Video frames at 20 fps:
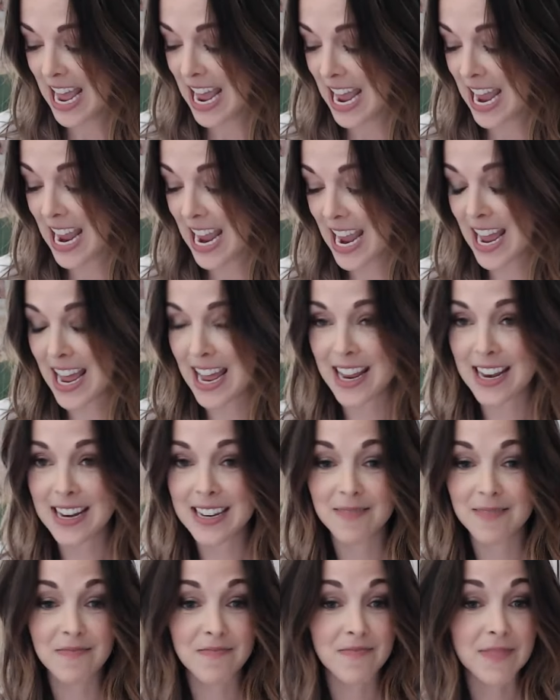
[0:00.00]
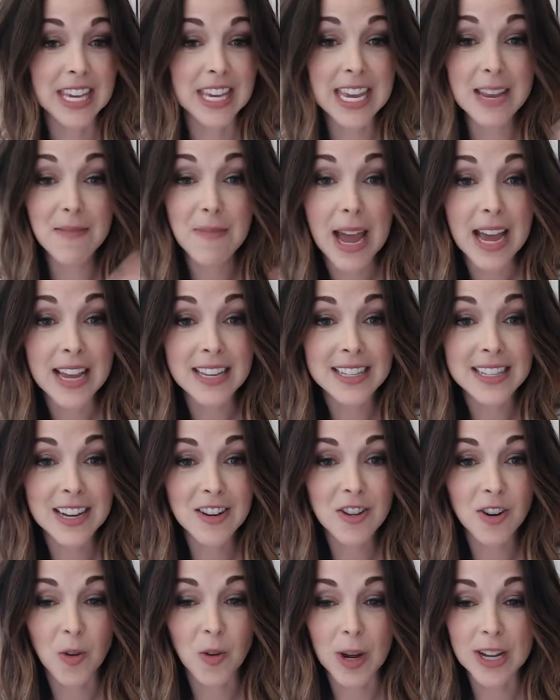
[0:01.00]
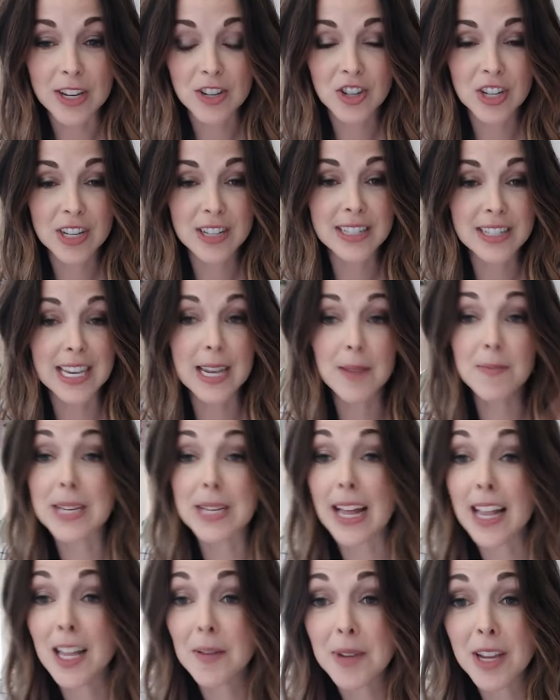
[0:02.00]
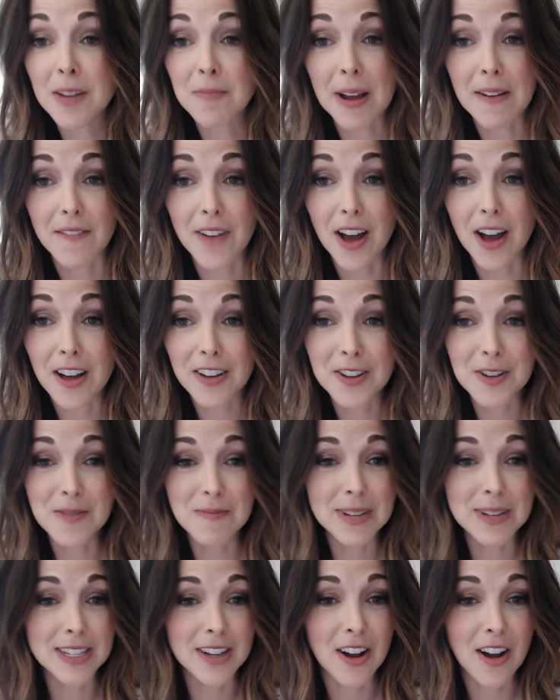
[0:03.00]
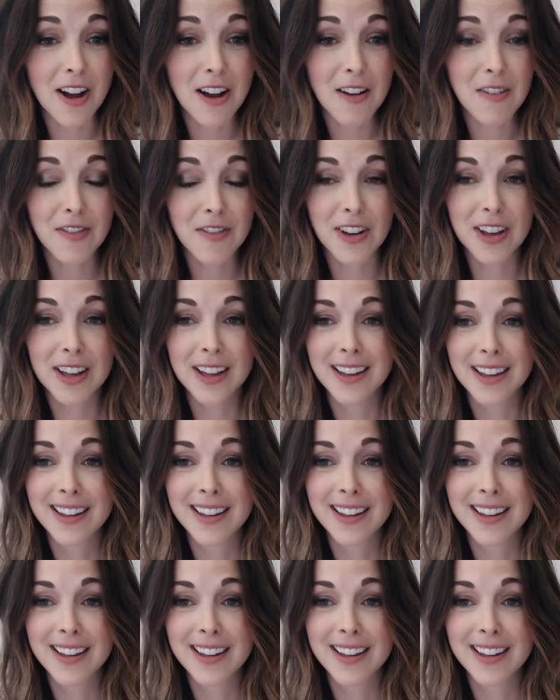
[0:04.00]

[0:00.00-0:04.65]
and keep asking your questions, keep telling me if my volume is off.